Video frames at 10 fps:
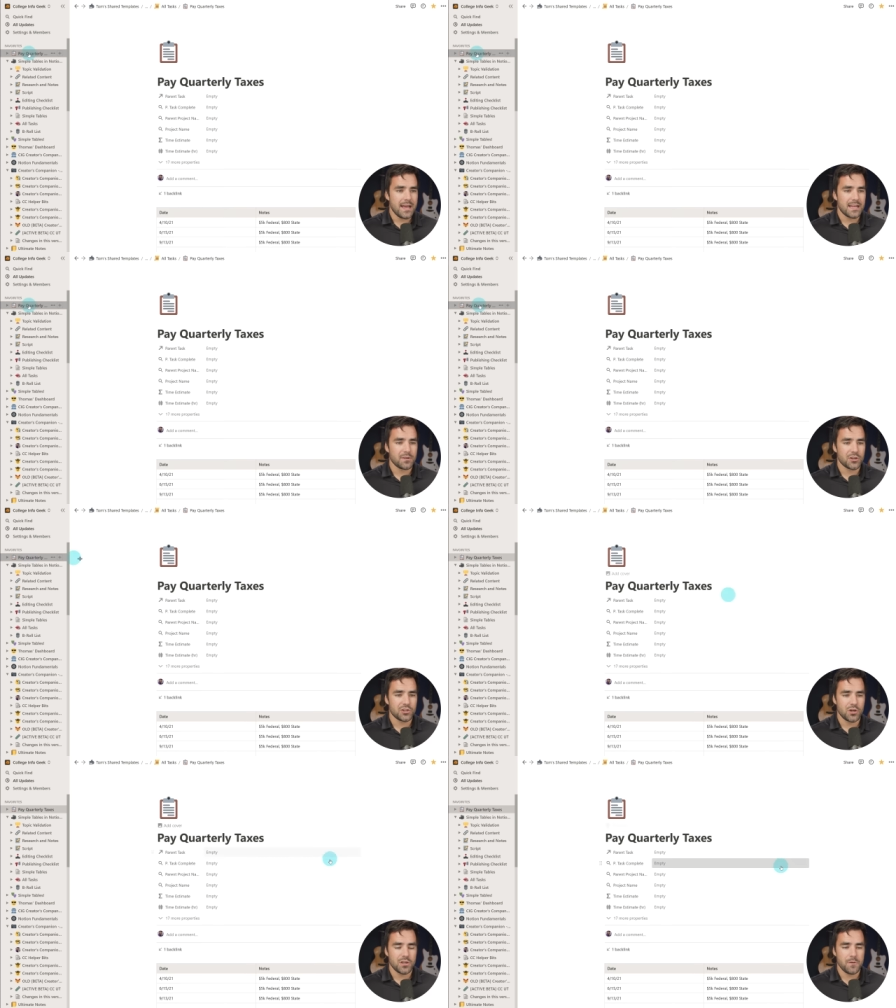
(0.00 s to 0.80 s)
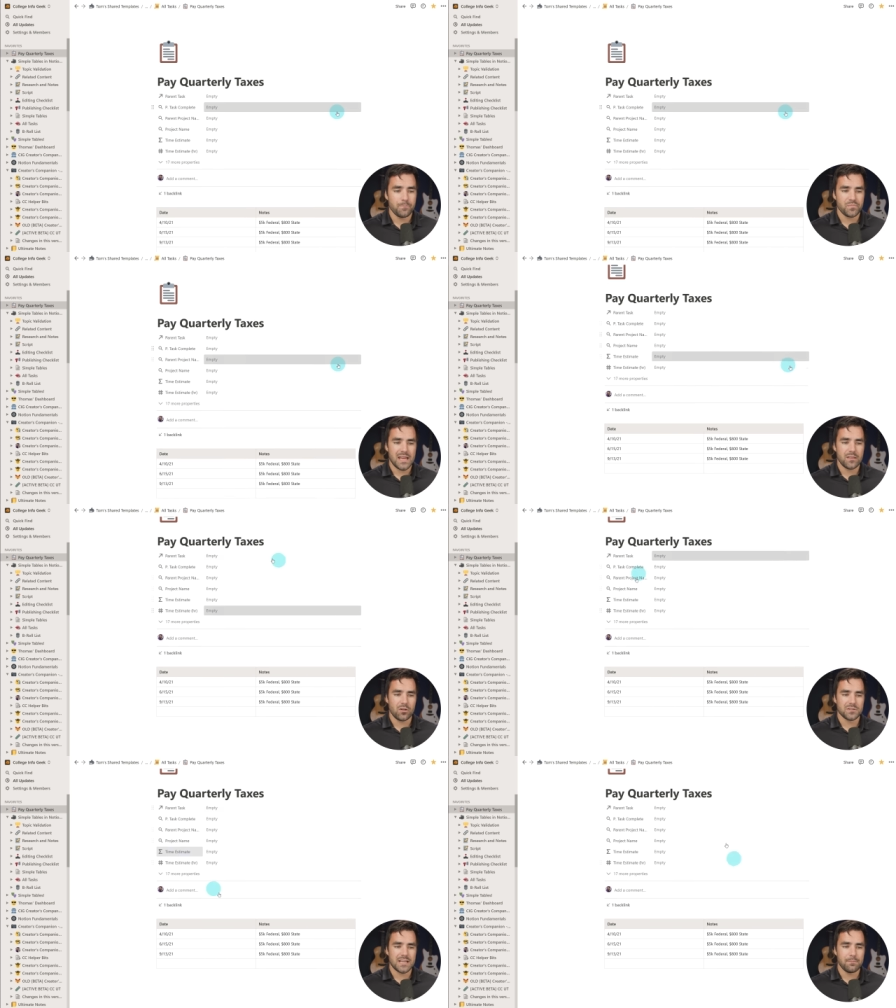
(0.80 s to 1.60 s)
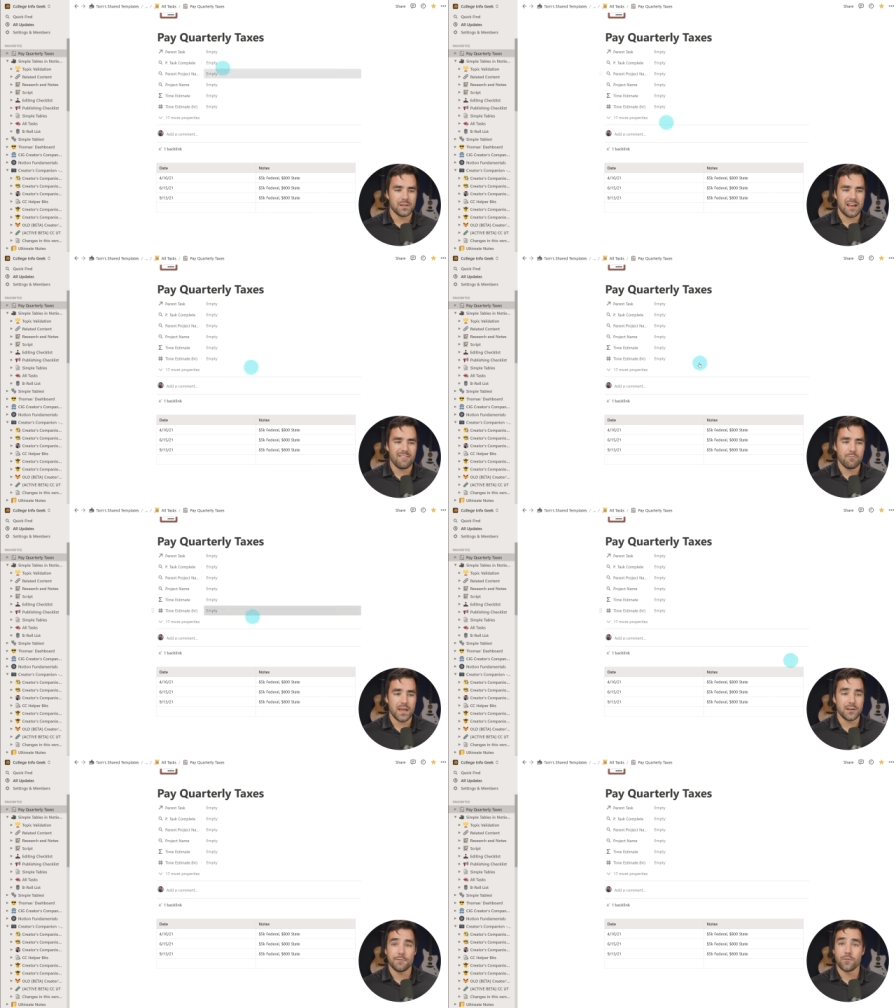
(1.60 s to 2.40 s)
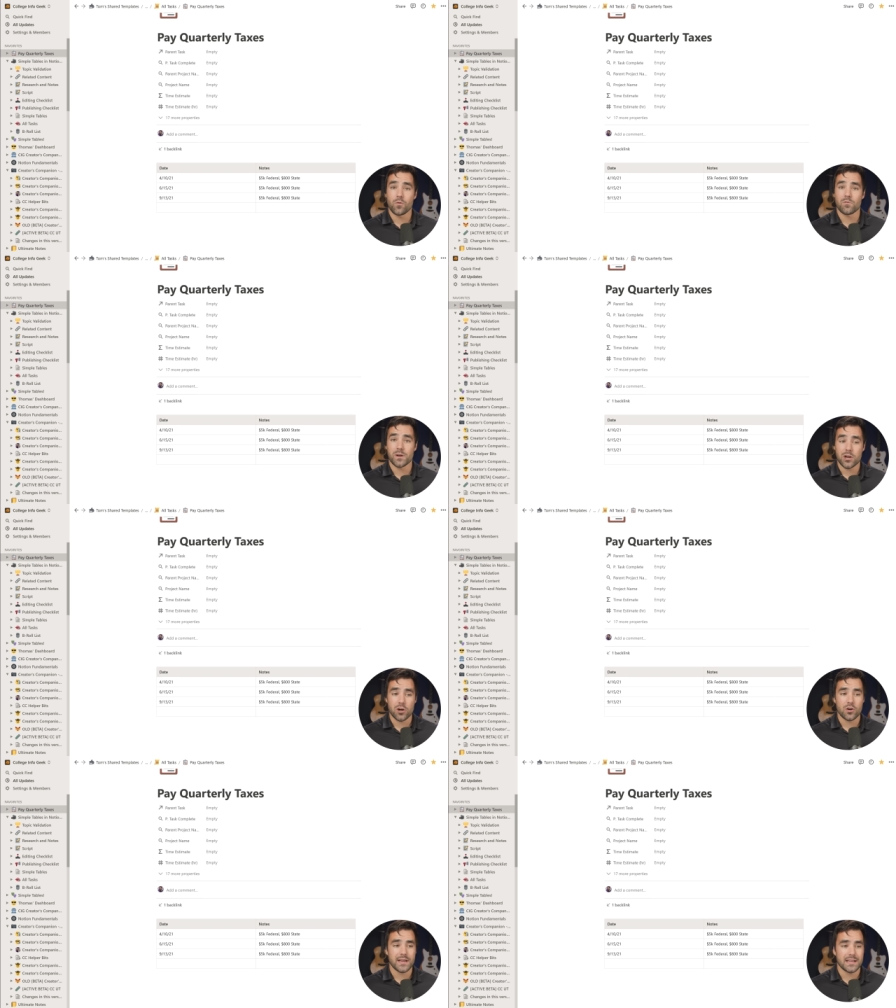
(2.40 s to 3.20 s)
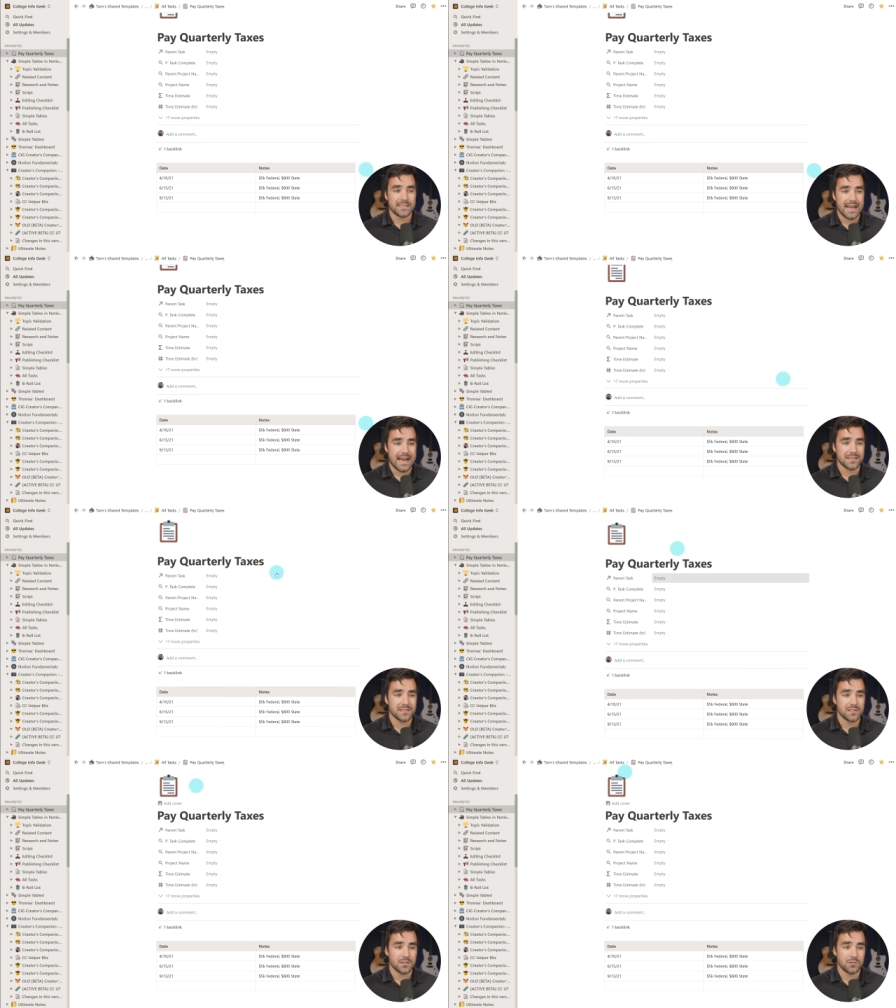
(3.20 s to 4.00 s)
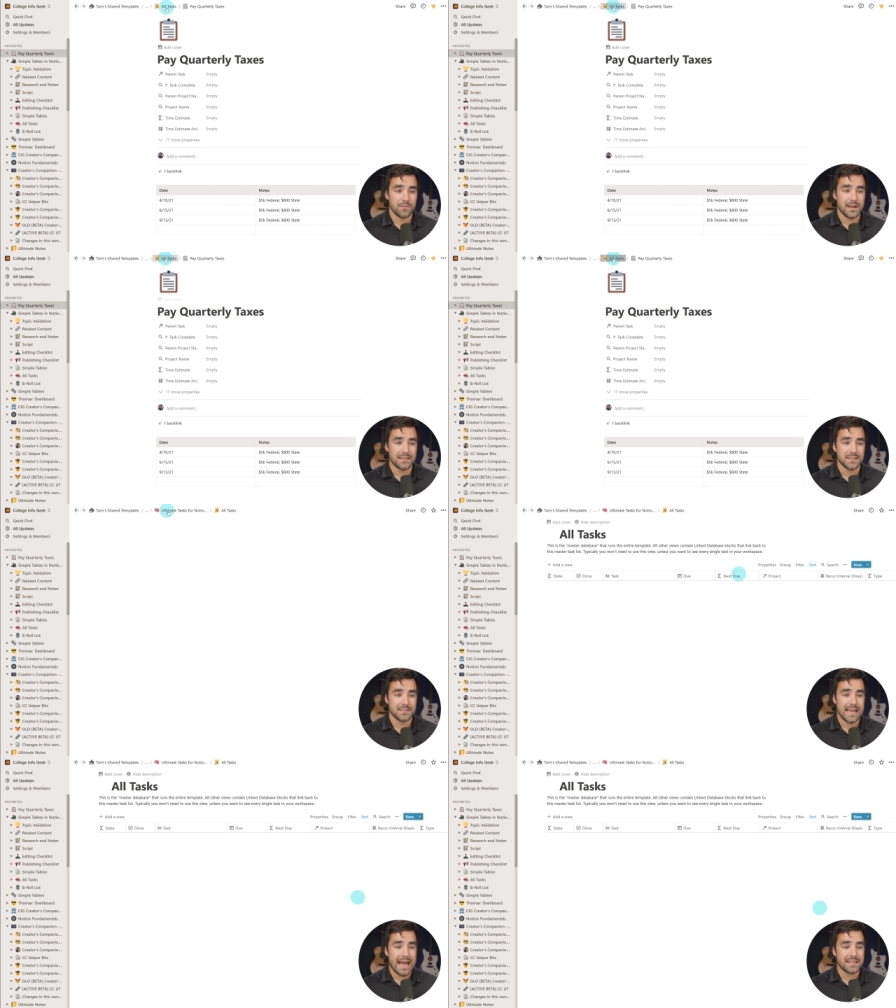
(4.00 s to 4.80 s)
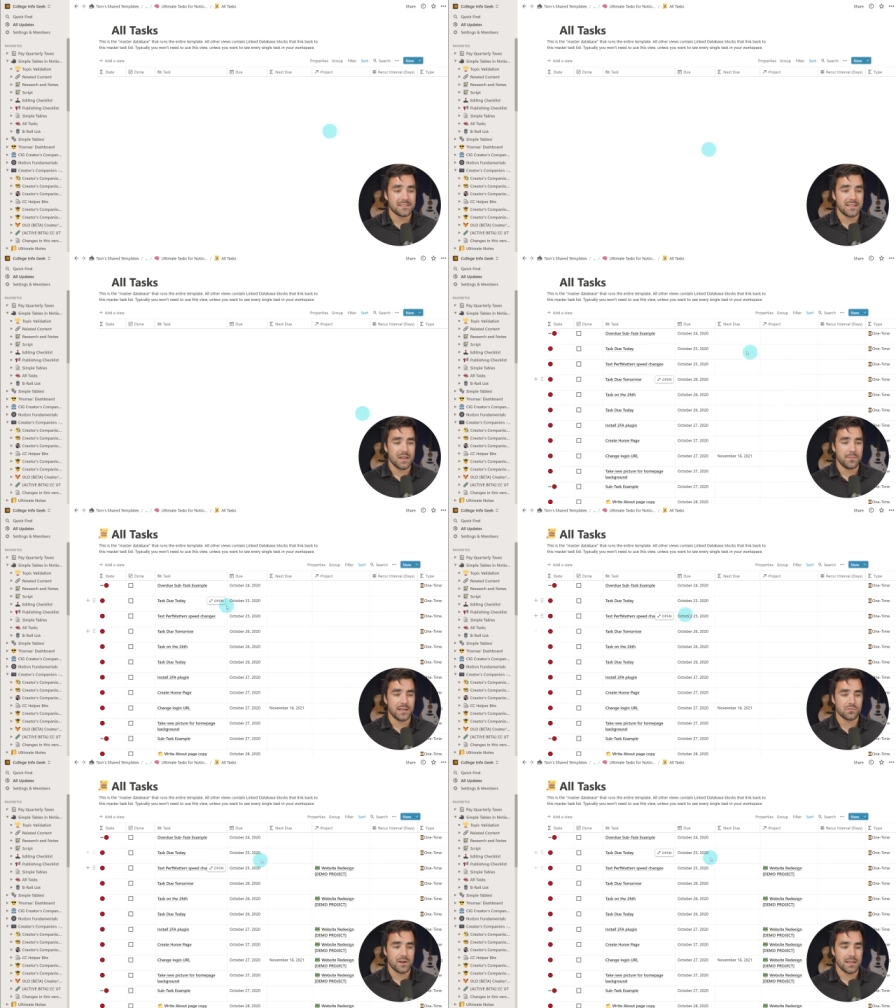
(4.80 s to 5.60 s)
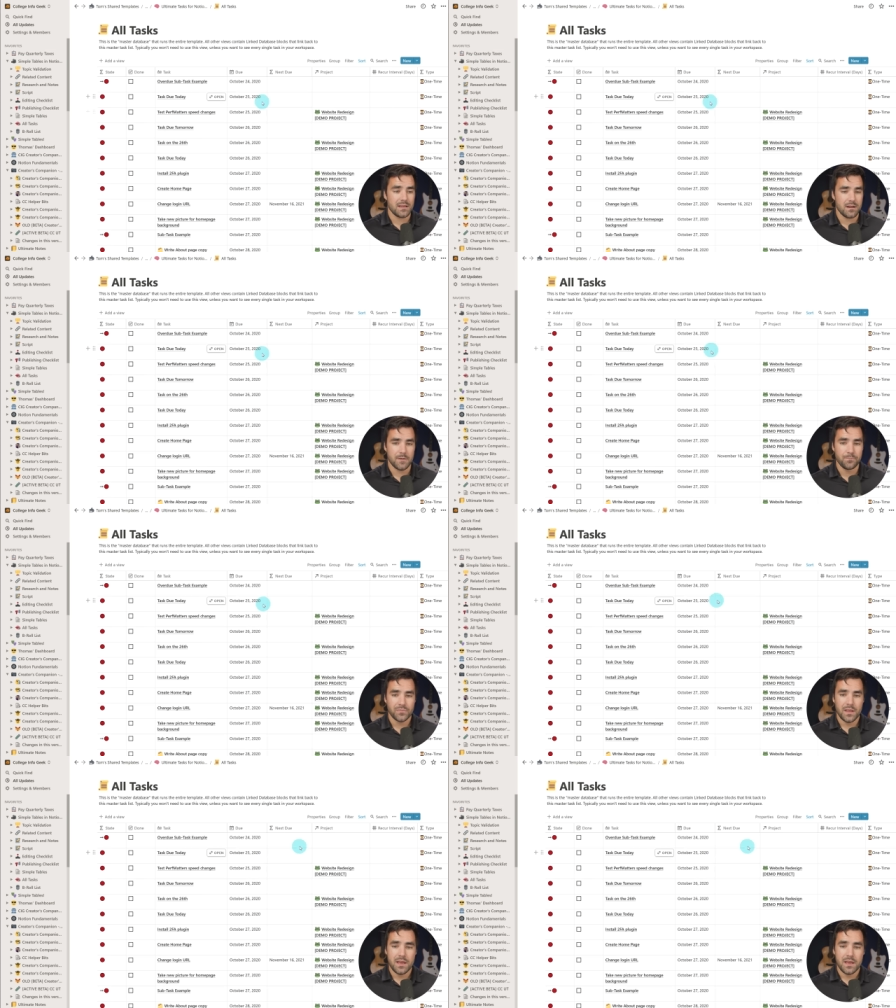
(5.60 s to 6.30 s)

And I'm going to show you a little template I've made for recurring tasks. So I've got this task database right here.